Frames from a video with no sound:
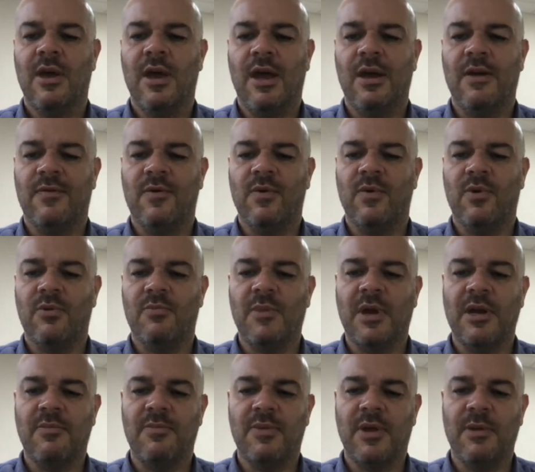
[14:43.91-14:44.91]
And of course,
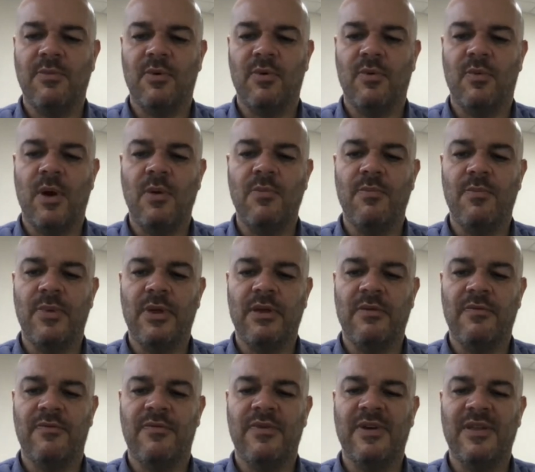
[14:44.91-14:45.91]
many people won't be
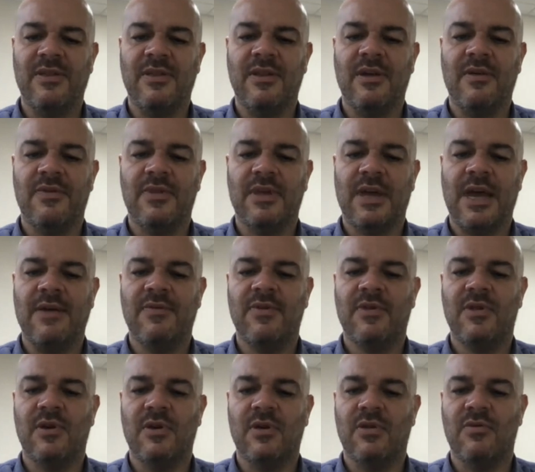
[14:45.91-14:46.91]
fit enough to have
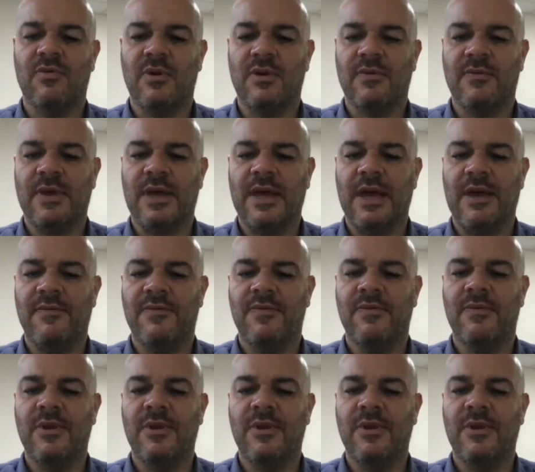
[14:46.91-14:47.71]
surgery if they have